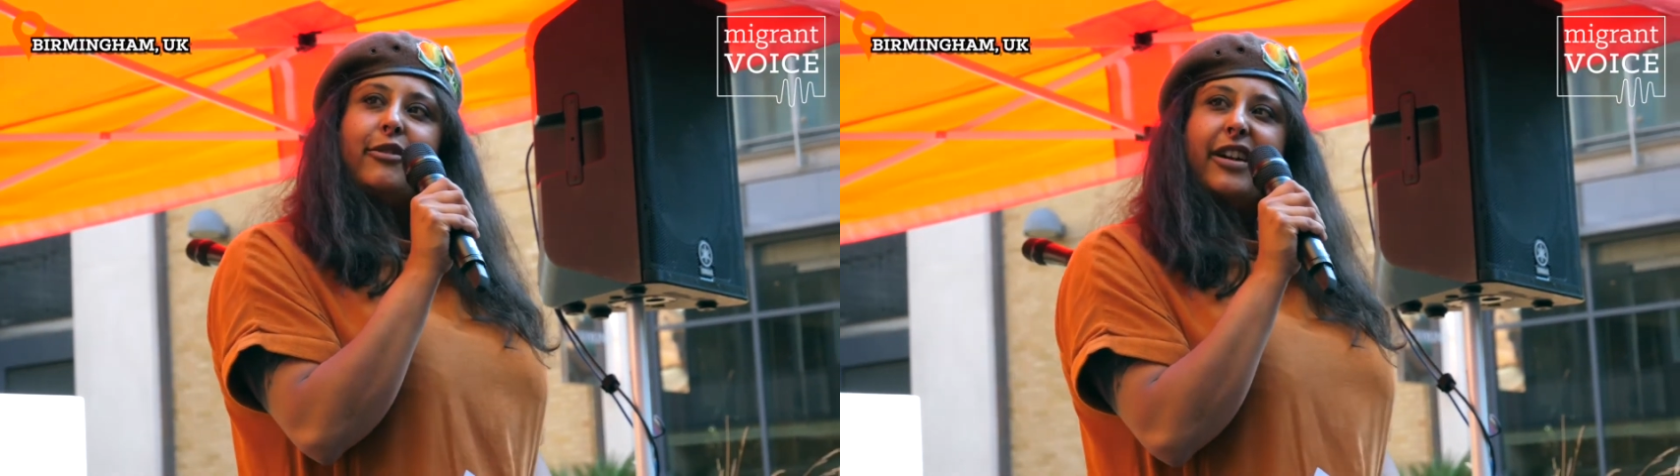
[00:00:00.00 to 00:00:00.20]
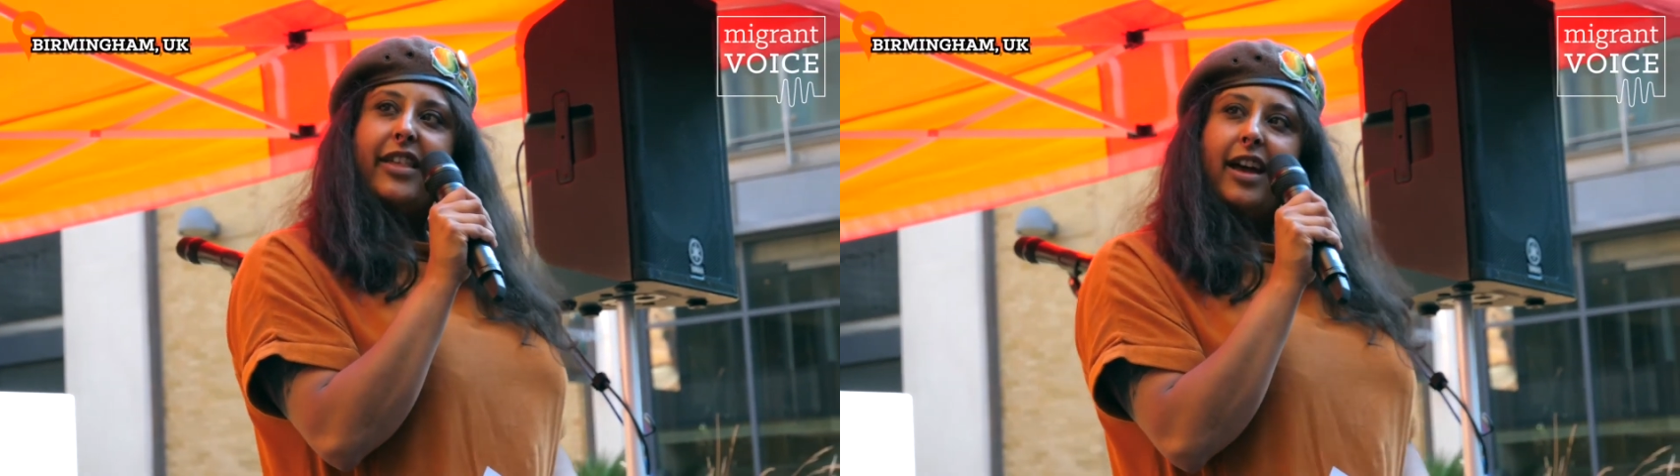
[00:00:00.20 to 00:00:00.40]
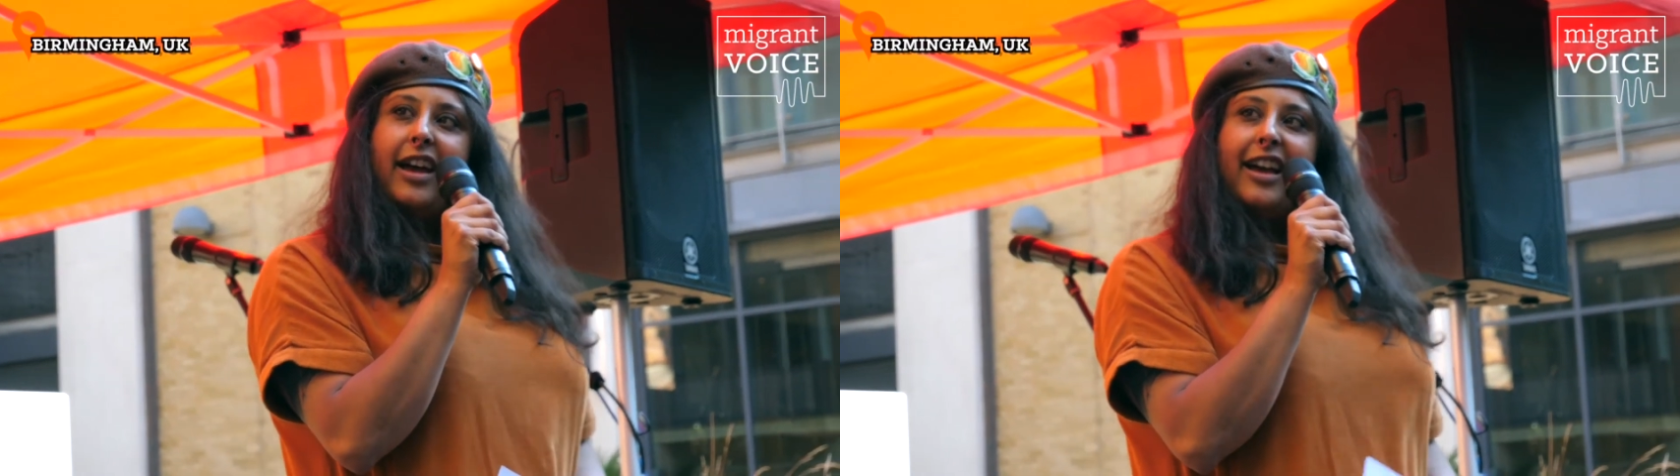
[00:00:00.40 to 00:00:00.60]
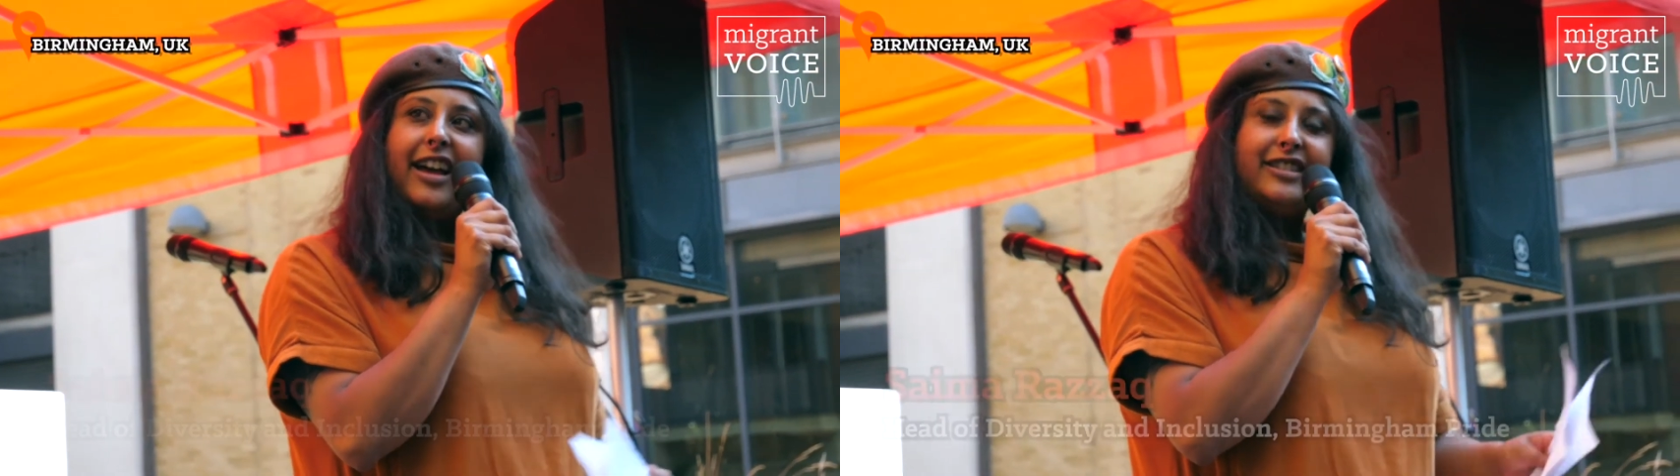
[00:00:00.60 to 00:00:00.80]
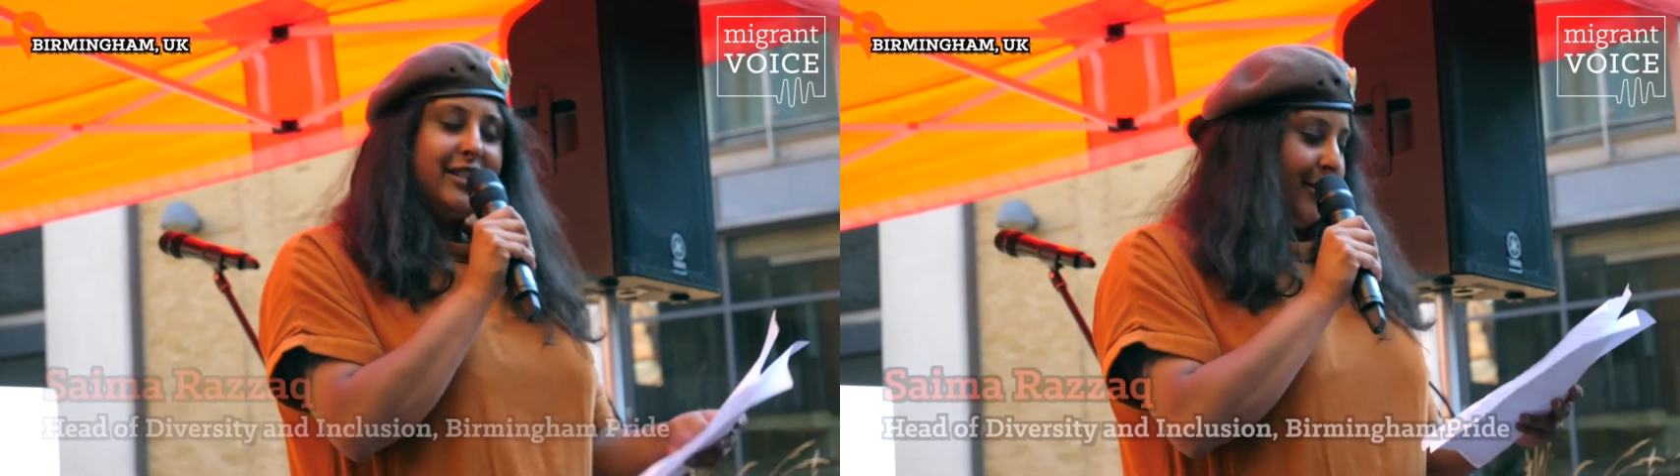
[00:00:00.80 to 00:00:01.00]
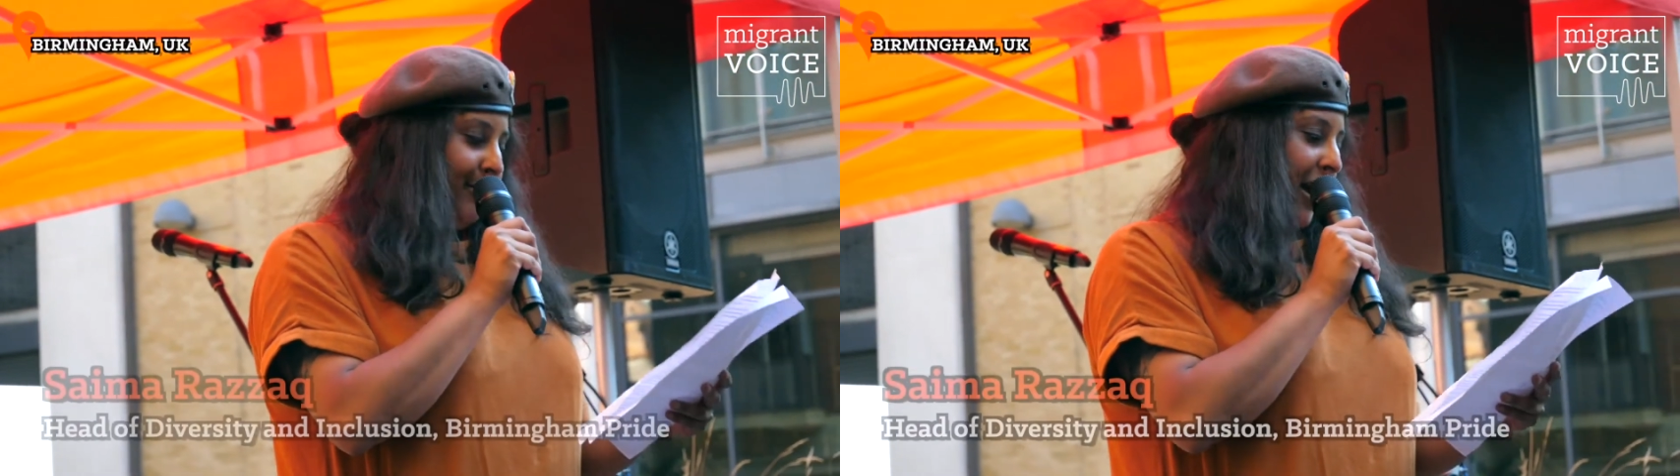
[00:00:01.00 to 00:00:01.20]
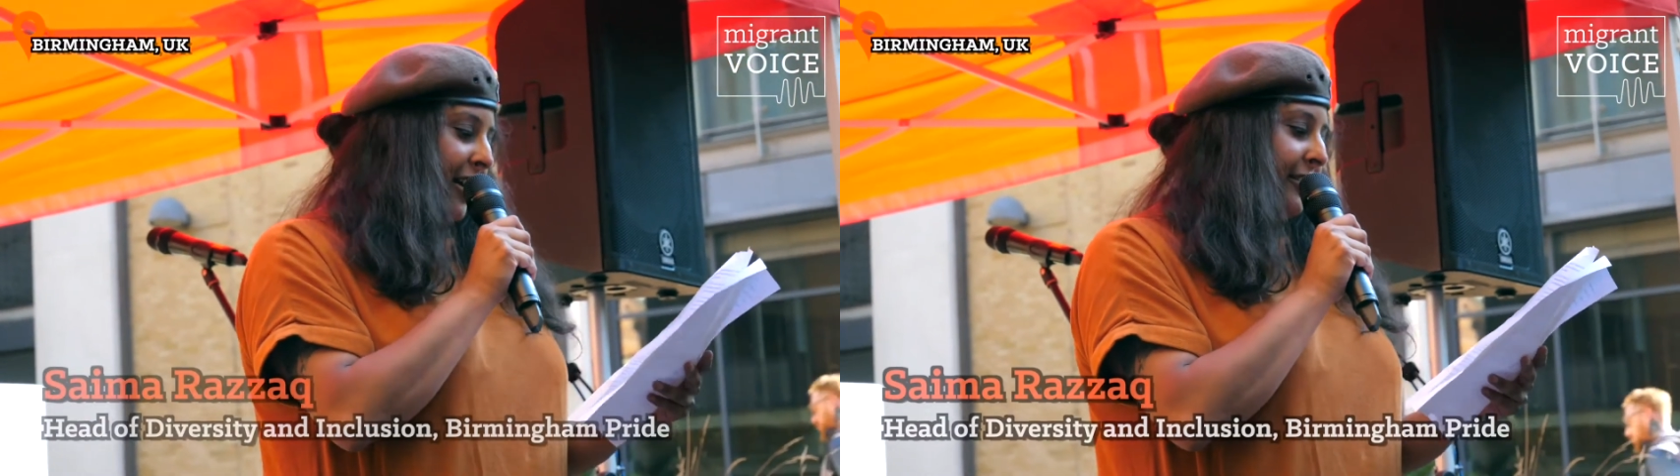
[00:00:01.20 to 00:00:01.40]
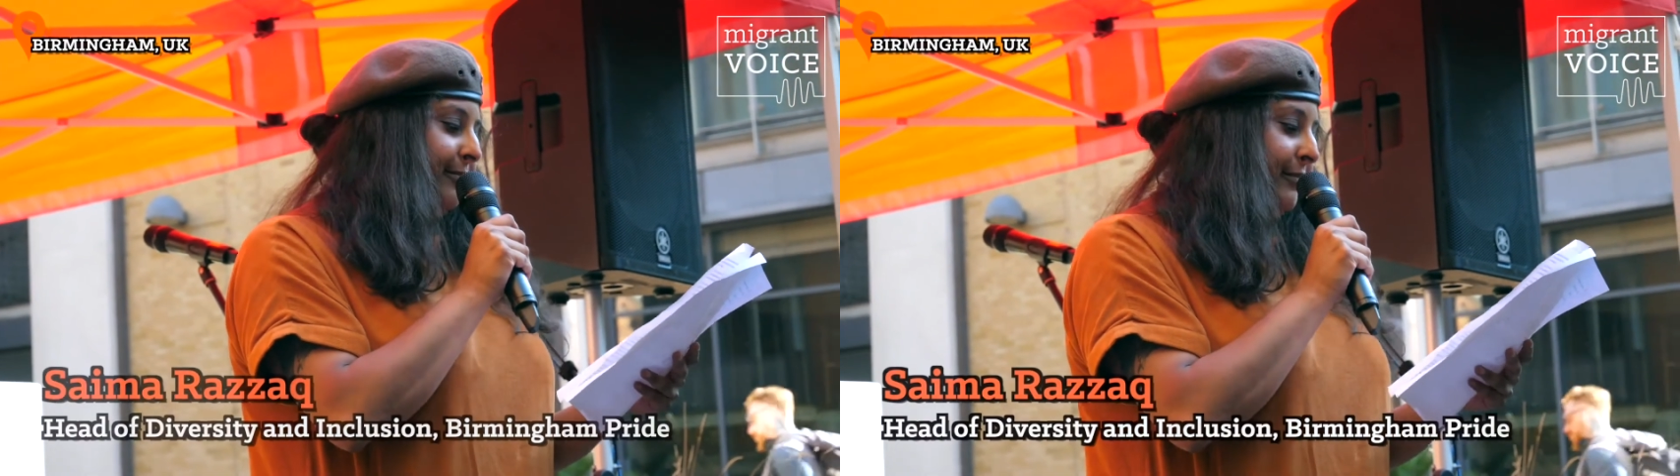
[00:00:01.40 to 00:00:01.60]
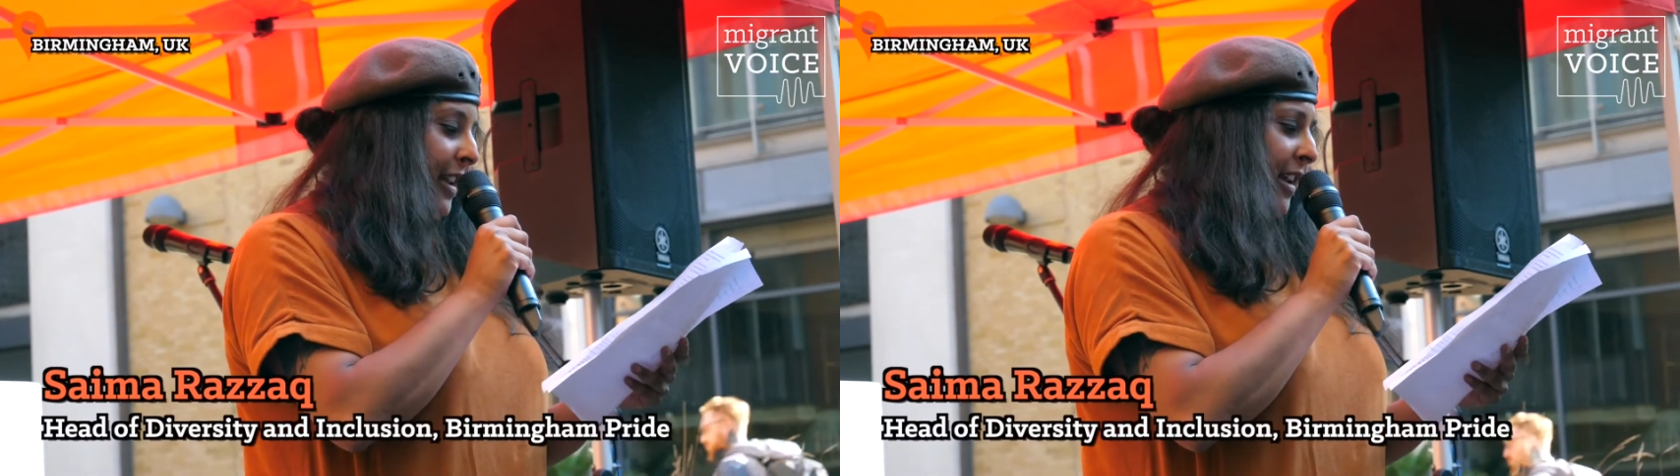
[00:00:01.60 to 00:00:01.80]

brother, Salman.